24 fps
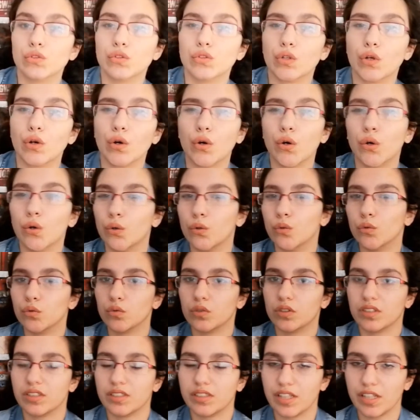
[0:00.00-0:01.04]
So
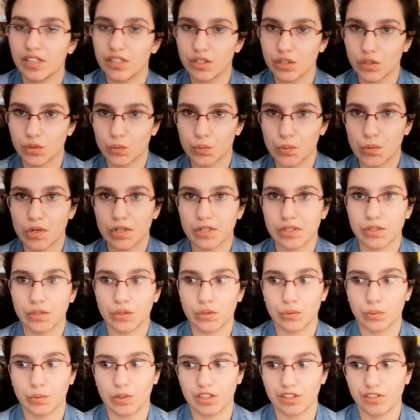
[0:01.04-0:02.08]
this
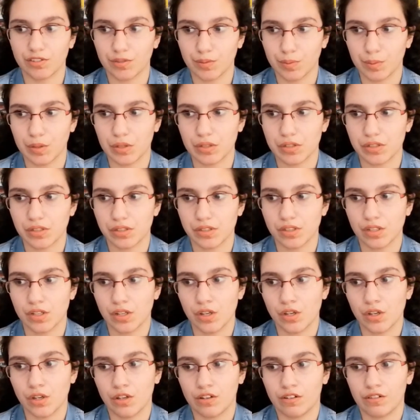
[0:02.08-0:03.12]
was one of the books
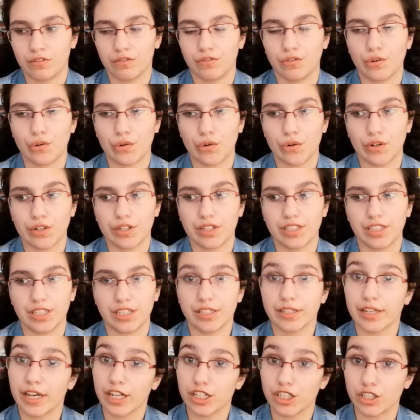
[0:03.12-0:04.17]
for the
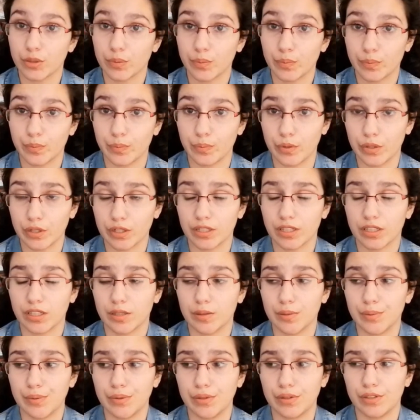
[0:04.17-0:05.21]
Catch Up Book
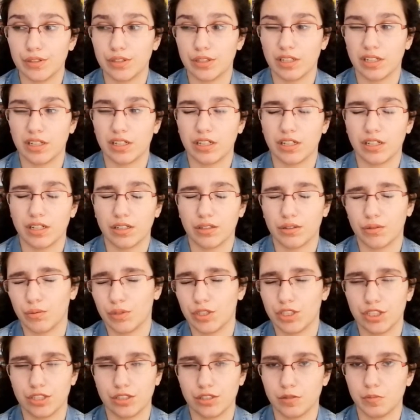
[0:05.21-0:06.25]
Club,
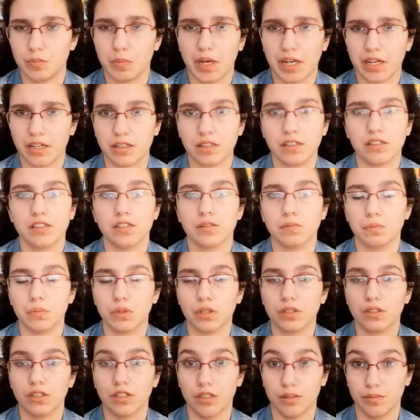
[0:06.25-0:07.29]
which is Becca's
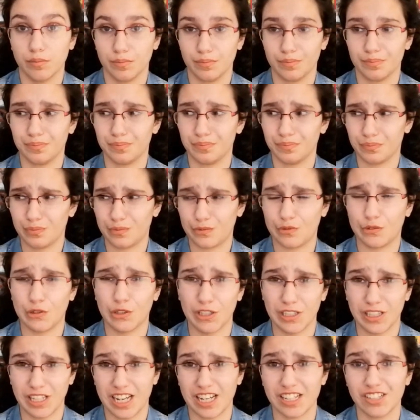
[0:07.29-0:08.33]
book club
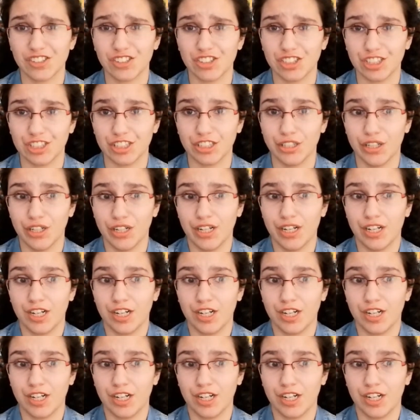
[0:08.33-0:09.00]
for last year,